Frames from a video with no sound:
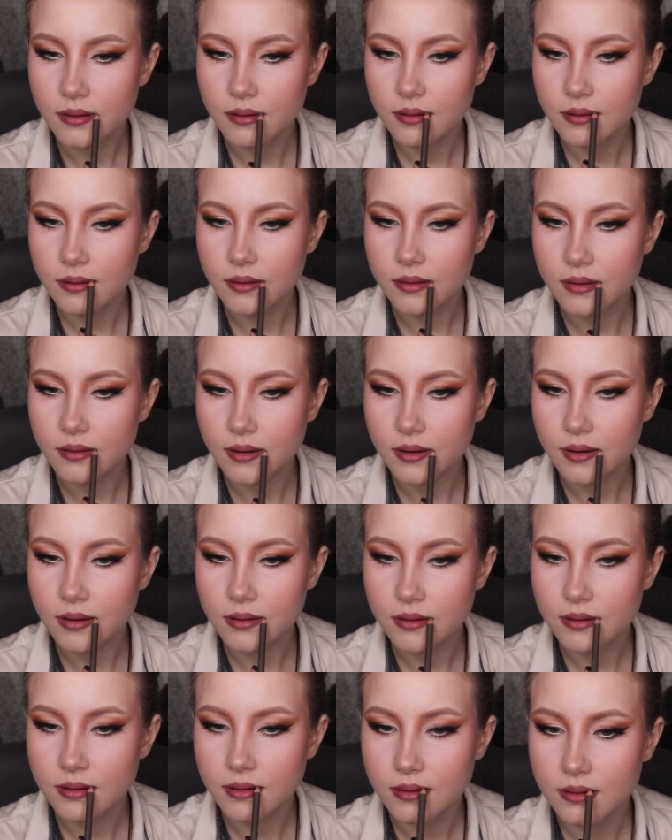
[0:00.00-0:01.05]
like
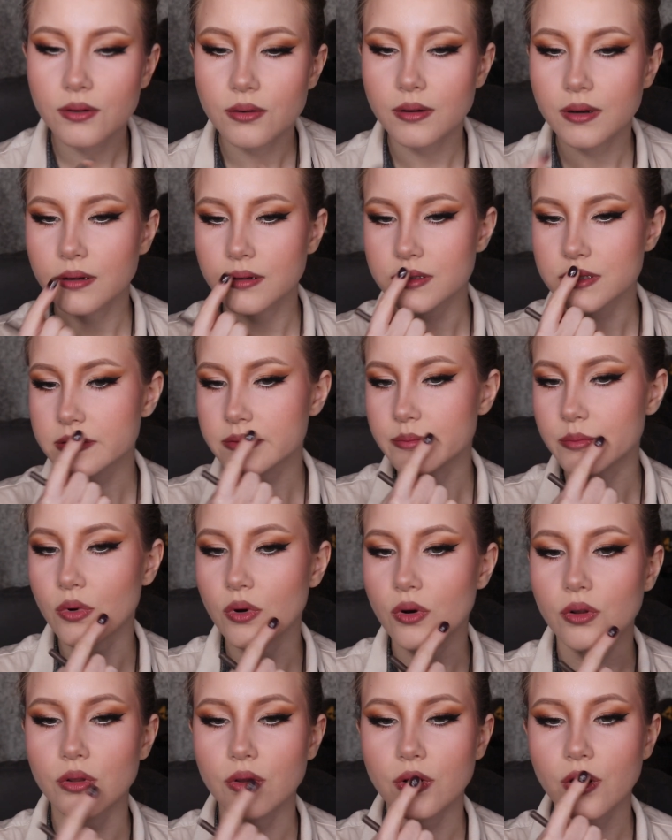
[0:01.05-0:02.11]
that, creating a
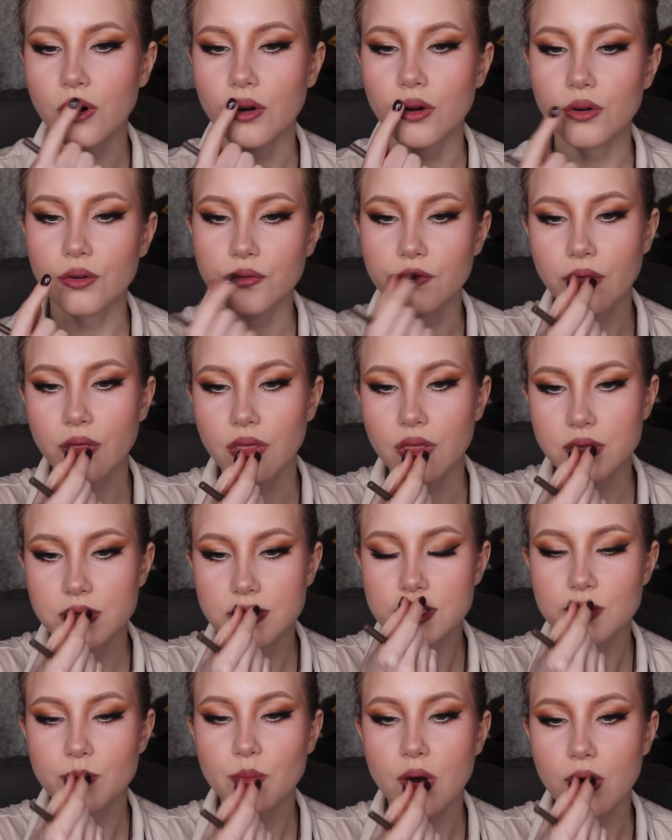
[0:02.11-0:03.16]
small curve.
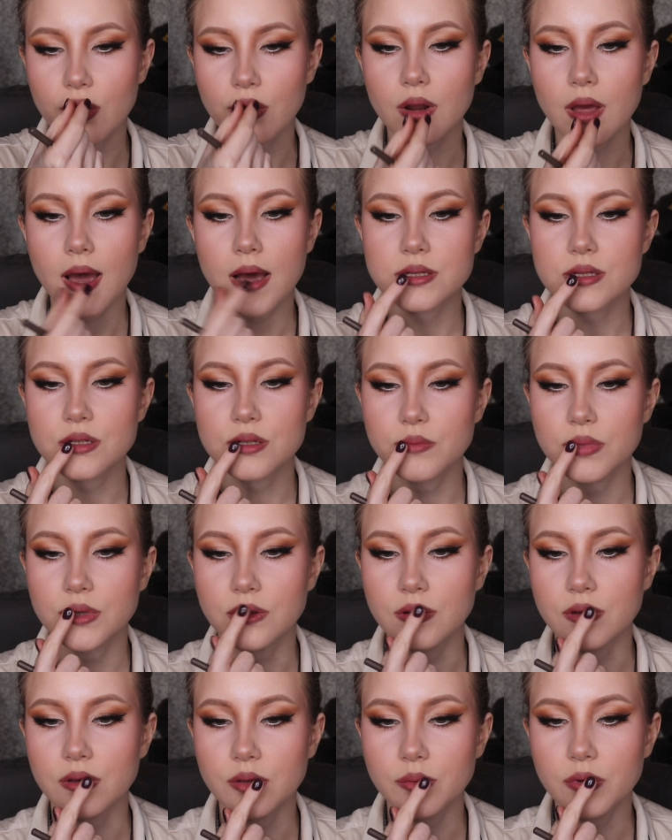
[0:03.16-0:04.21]
This part has to be a
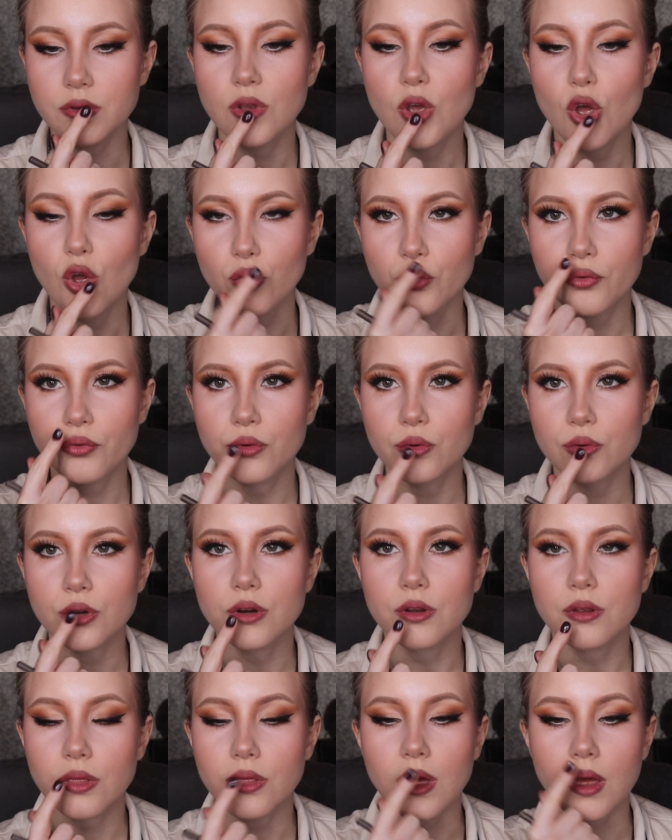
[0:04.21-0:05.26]
little bit
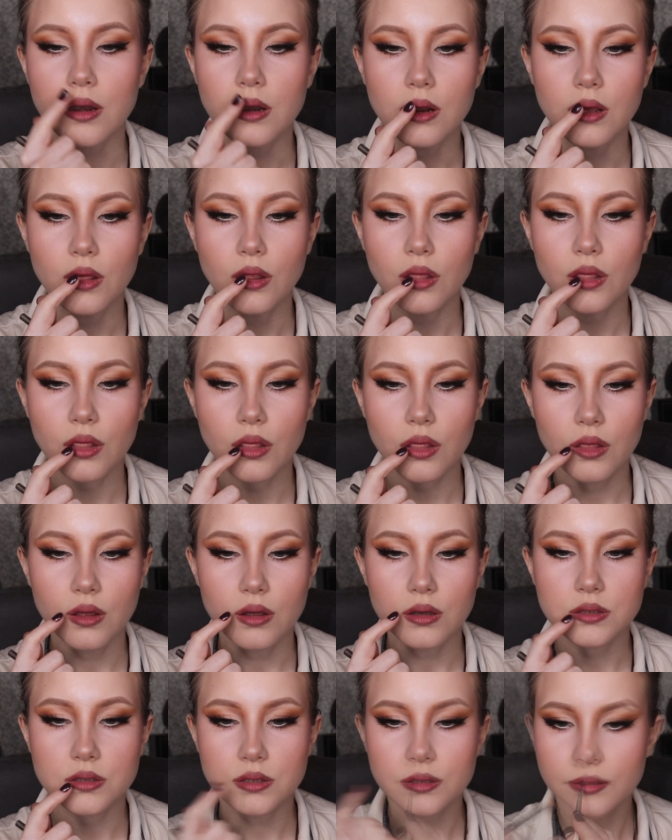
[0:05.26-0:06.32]
fuller than
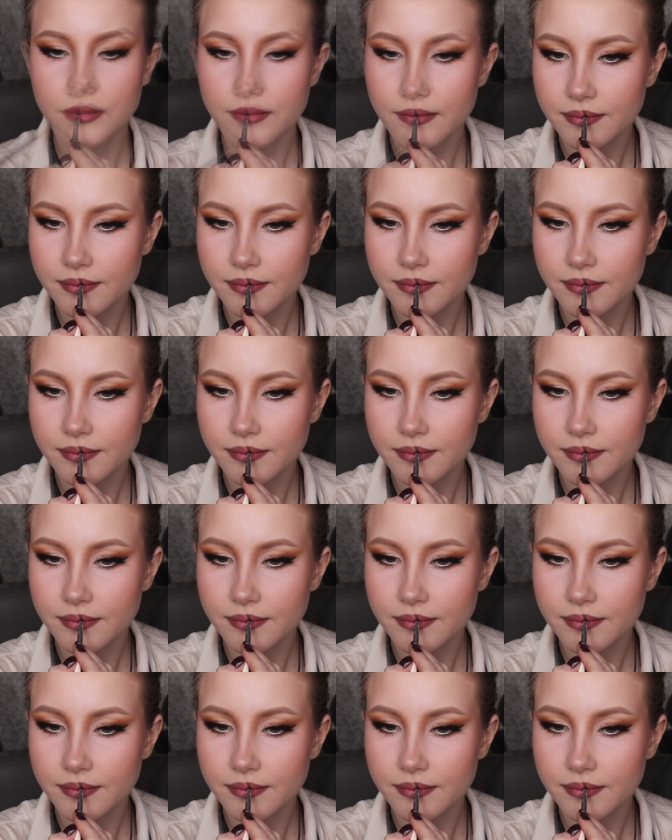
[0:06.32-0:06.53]
this.